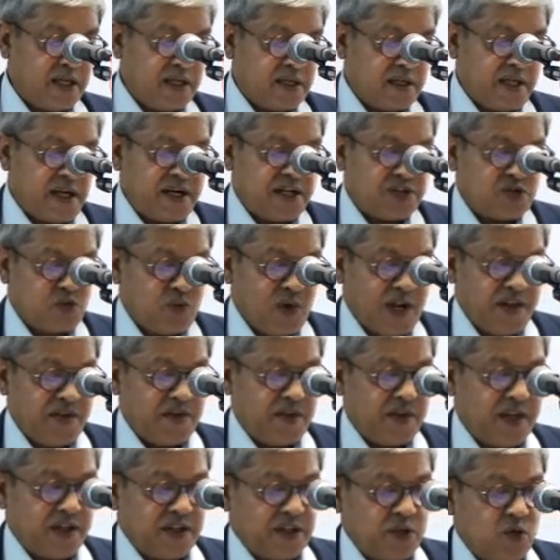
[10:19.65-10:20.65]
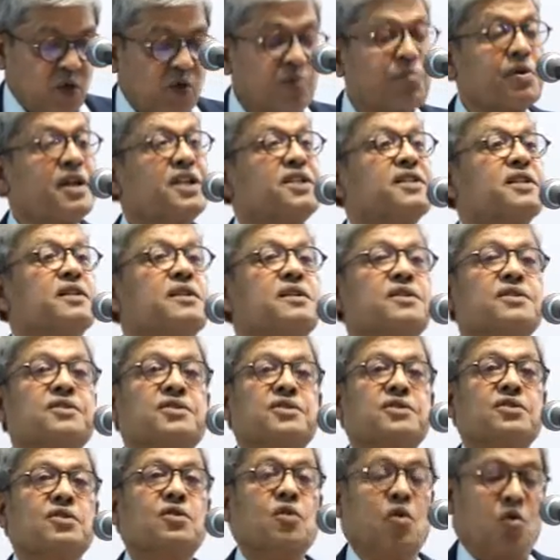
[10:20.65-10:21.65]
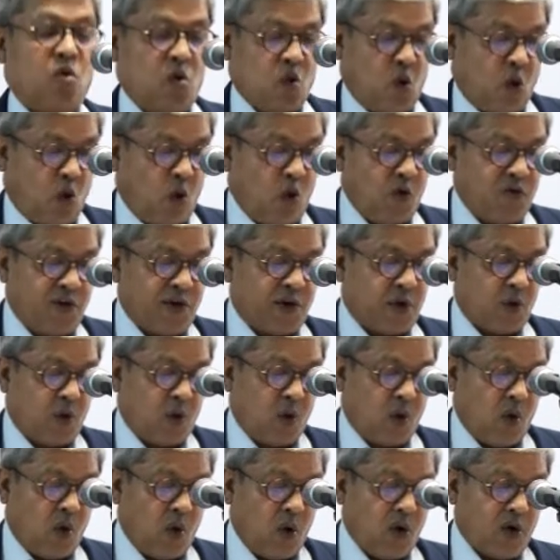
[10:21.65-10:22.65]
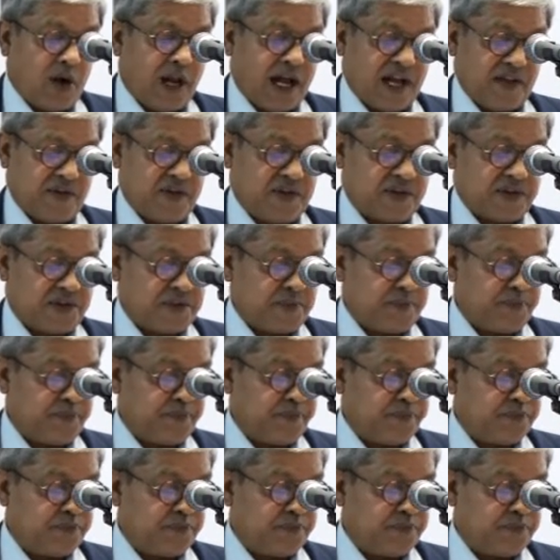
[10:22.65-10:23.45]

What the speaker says: there is one that took precedence over all others.